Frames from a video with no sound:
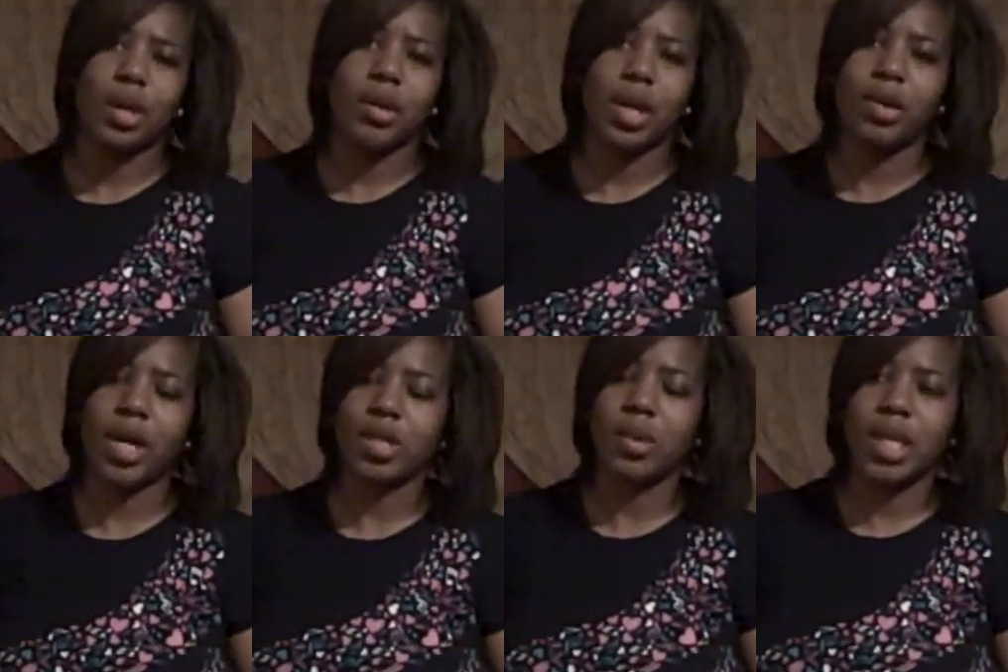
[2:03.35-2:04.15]
They were at
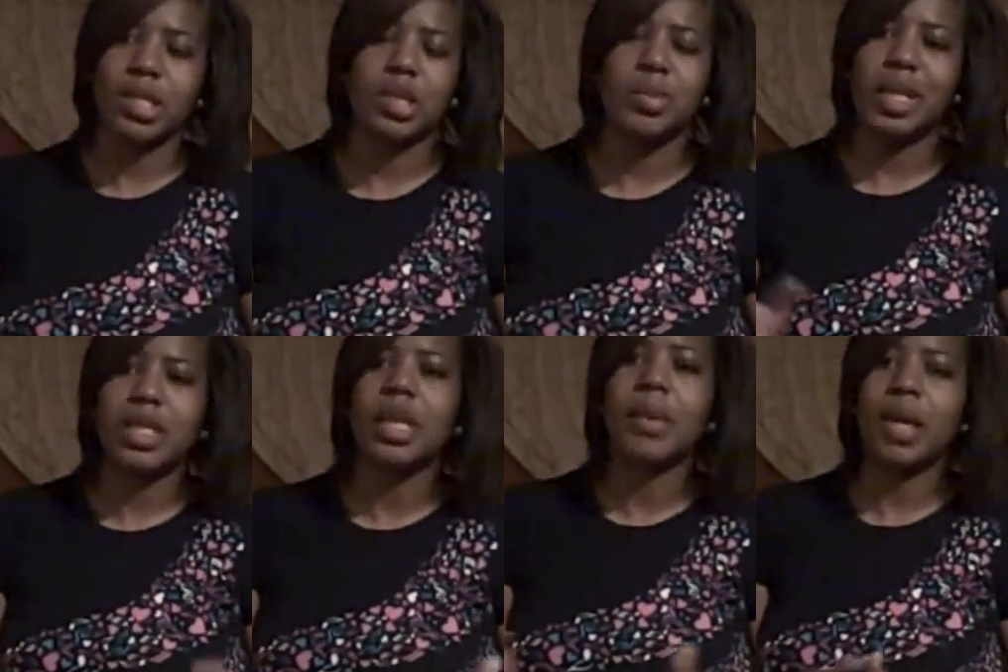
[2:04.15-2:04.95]
graduations, big
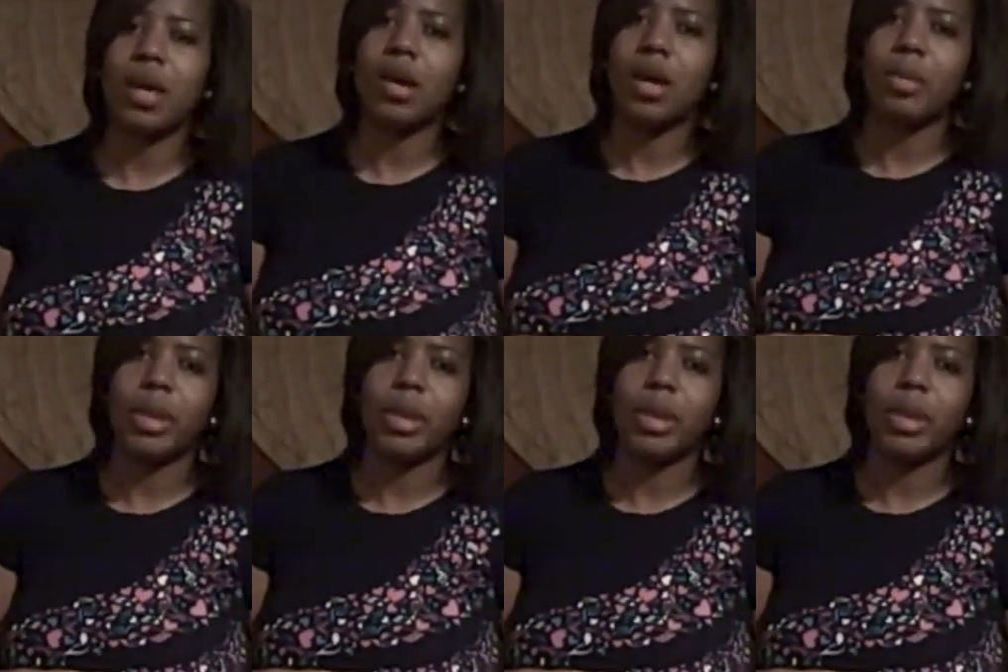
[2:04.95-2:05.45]
stomach at all.